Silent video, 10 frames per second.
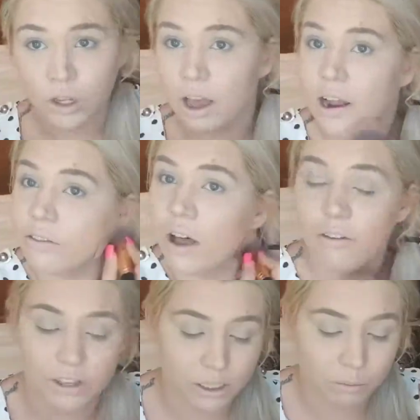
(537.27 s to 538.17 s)
I
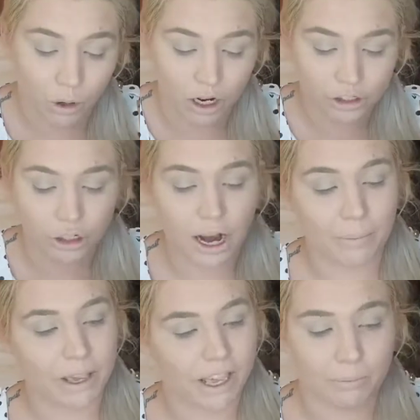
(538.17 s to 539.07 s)
love this bronzer.
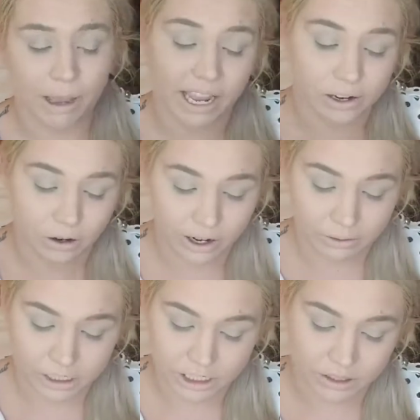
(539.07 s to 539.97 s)
I'm hitting pan on
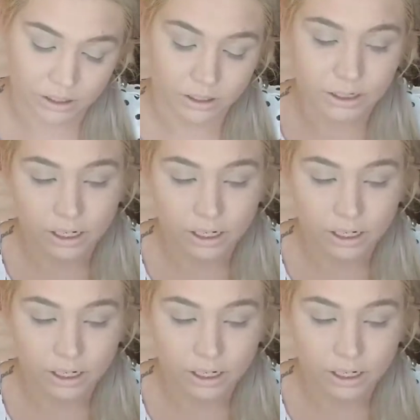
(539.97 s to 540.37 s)
it, which is